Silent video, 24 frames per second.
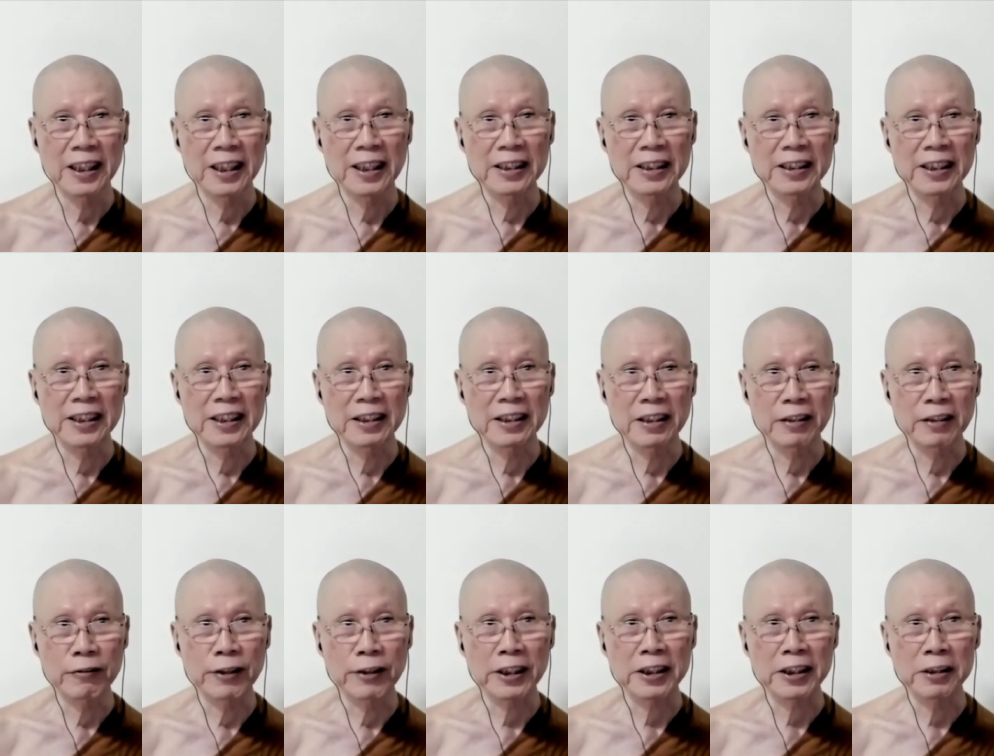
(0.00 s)
And they
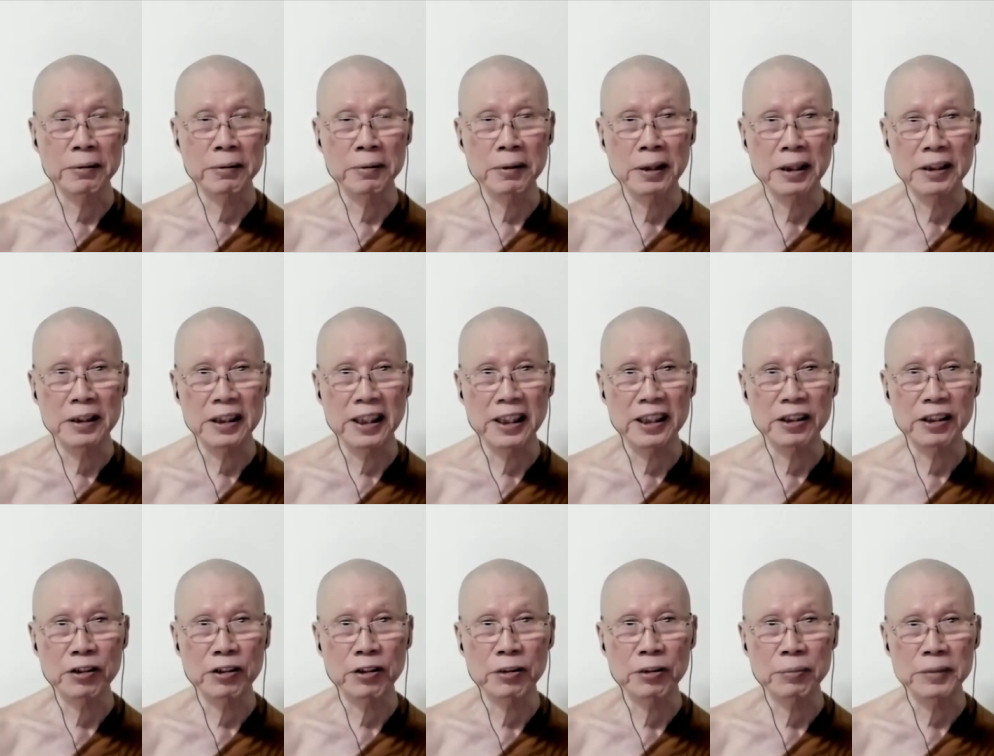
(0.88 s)
reckon
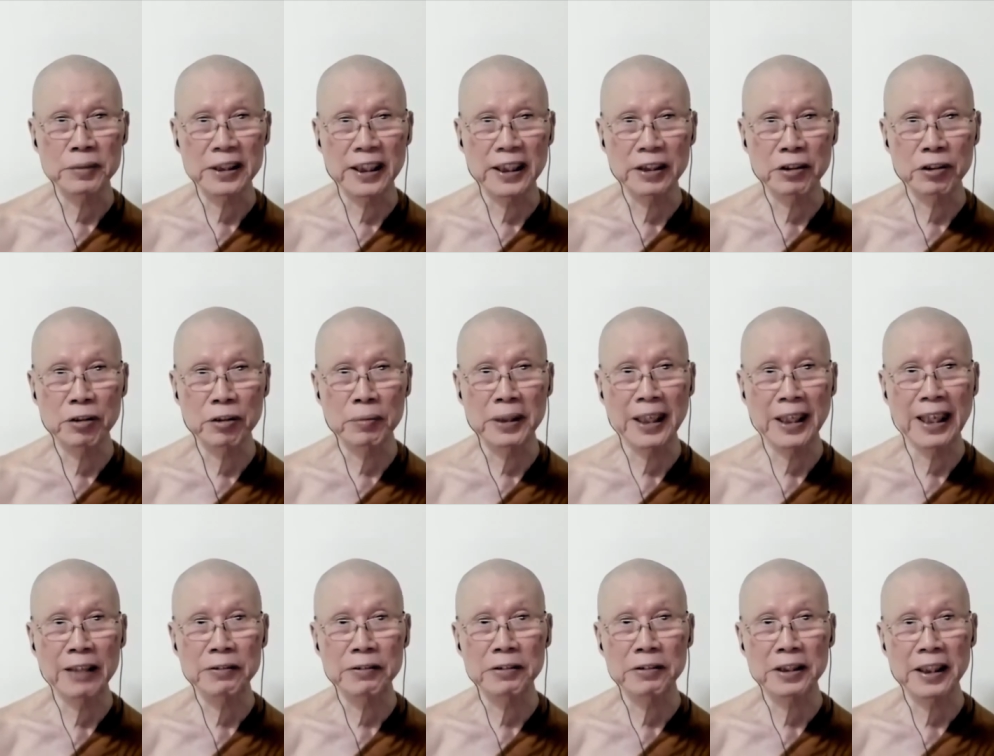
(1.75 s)
he told they told me
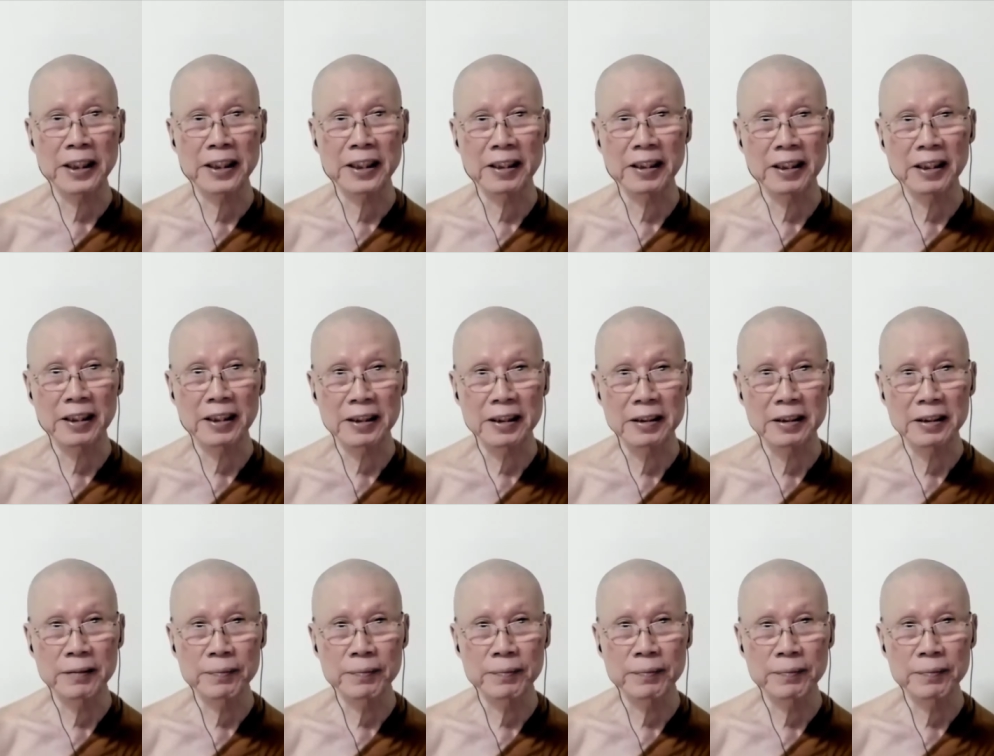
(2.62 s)
how to get there.